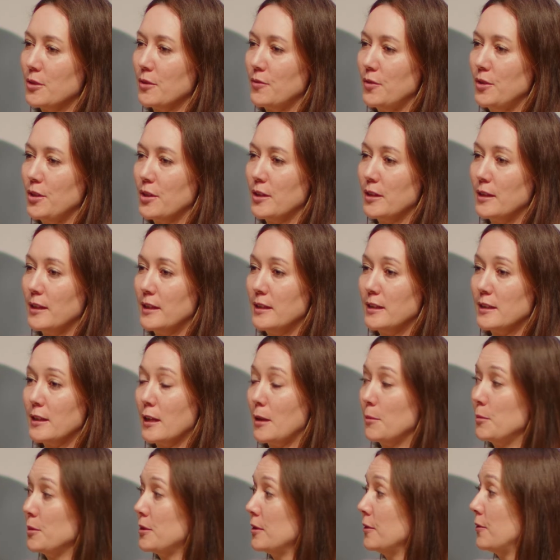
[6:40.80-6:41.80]
of look at it in
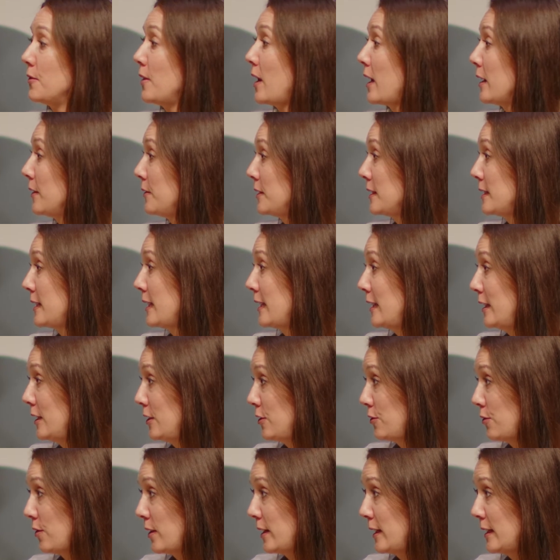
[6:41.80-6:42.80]
terms of life
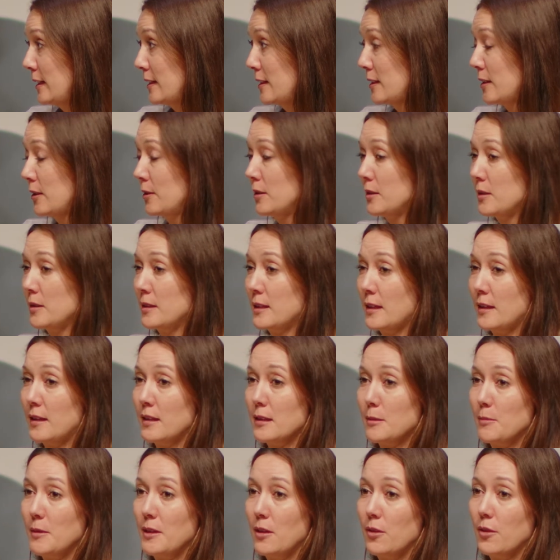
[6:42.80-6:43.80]
stage, right? So as you said, there's
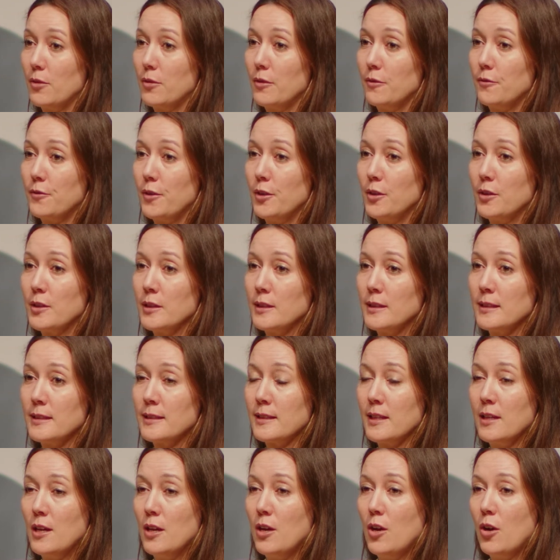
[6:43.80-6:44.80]
been a lot of focus
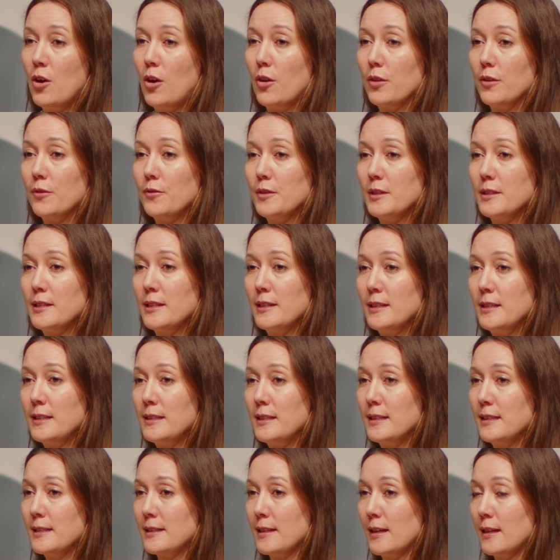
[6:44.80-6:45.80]
on the fertility
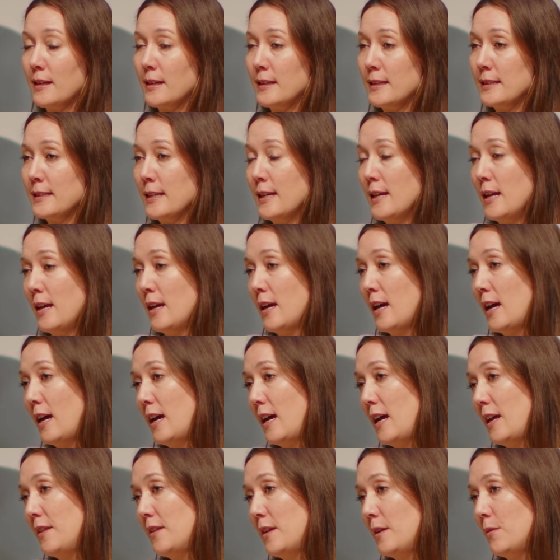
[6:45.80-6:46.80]
side,
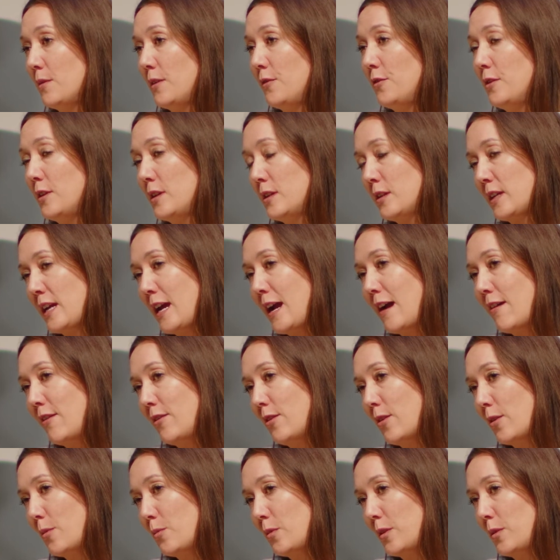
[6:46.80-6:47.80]
and then if you carry
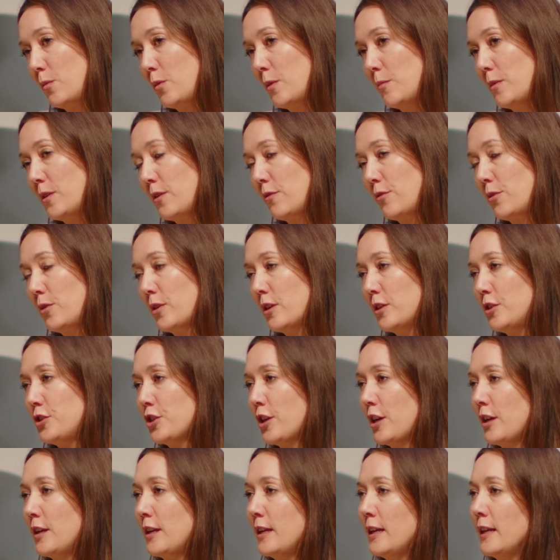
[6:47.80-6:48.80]
on with a woman through her
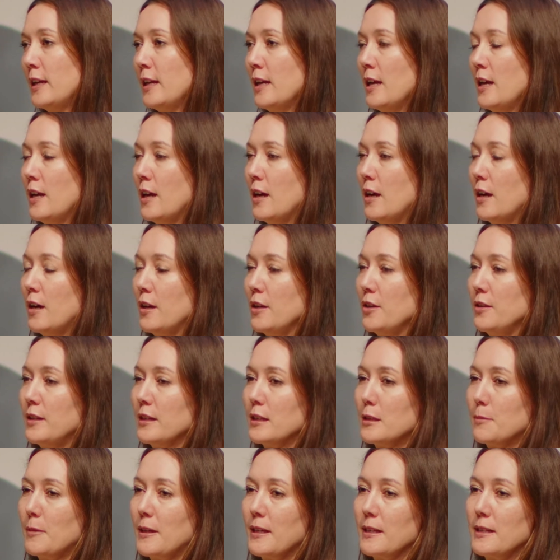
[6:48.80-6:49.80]
journey, you'd
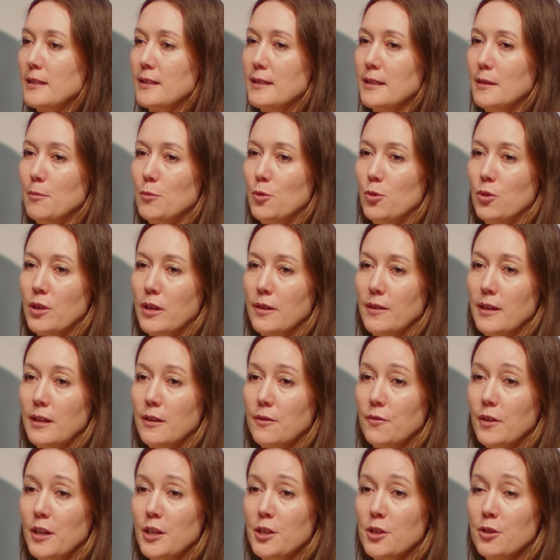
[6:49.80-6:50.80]
expect to see more kind of
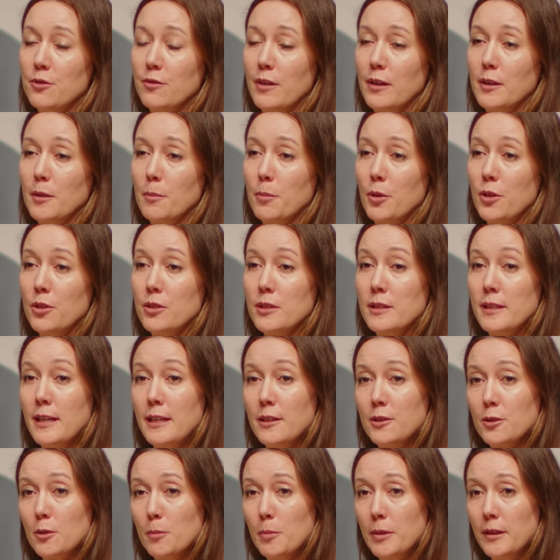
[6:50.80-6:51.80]
innovation around the
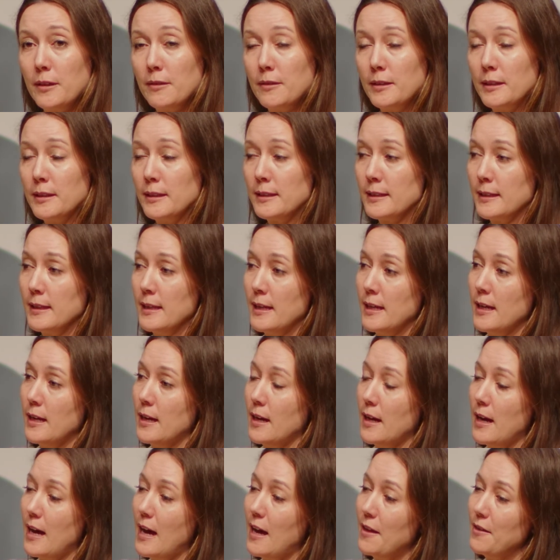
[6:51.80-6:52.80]
postnatal period,
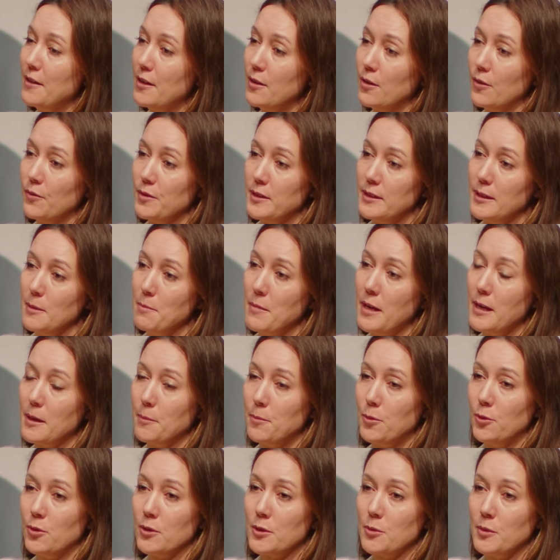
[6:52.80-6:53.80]
and then obviously
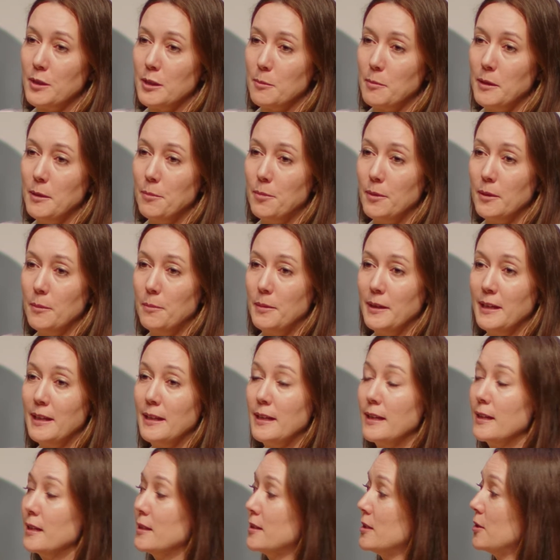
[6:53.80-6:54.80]
menopause, which people are
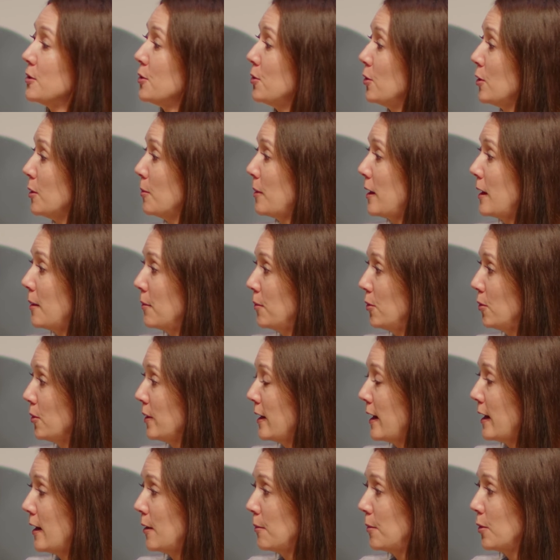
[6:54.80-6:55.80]
beginning to talk about more
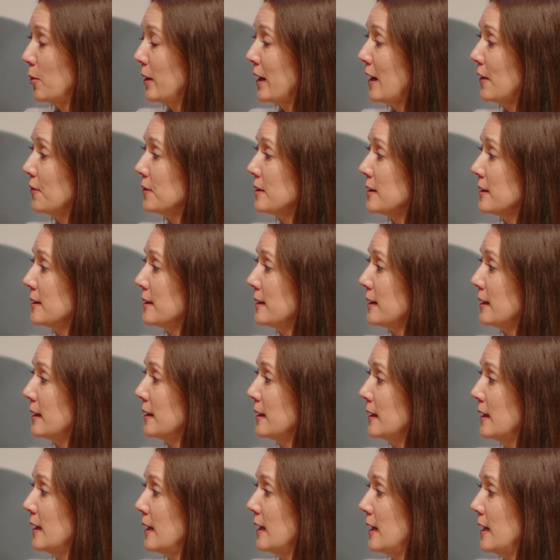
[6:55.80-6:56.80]
now, but we haven't seen
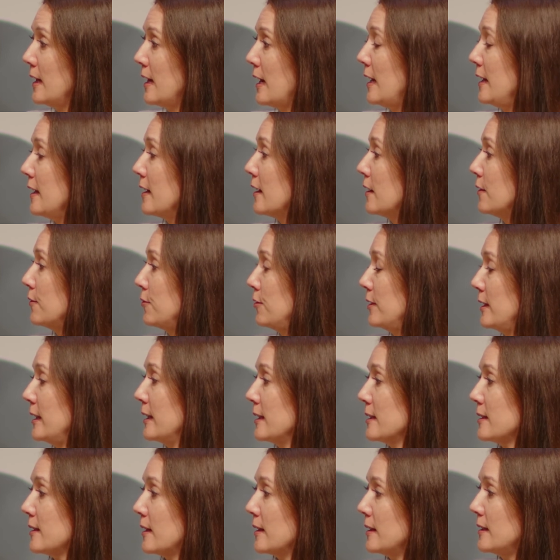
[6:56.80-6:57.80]
any kind of really
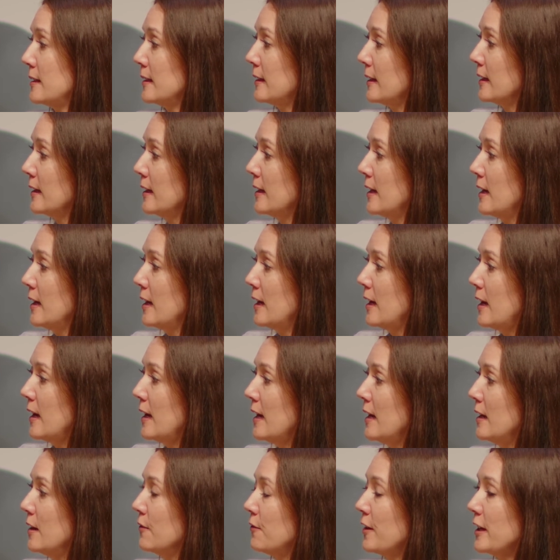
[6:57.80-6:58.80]
exciting
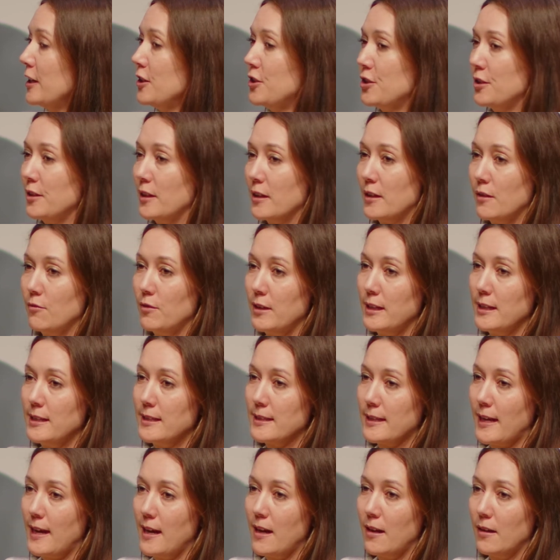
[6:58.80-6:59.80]
innovation that can really
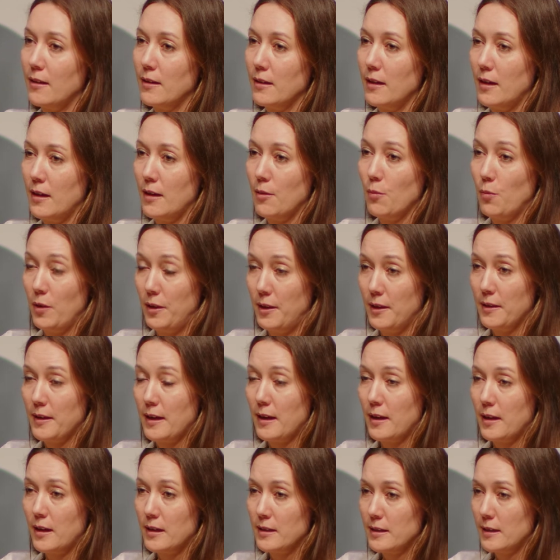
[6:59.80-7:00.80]
scale within
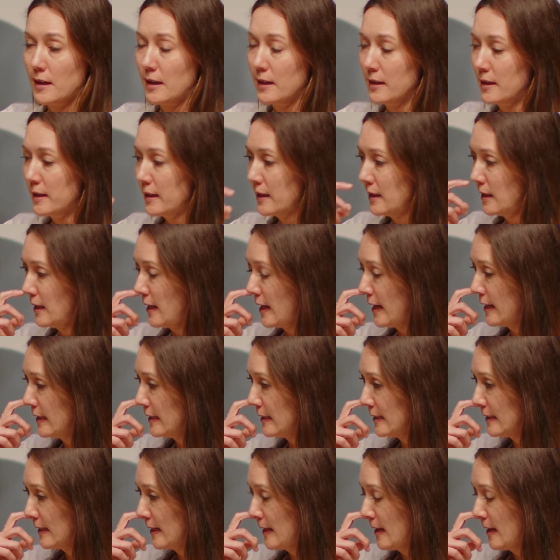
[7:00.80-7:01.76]
that, I think, yet.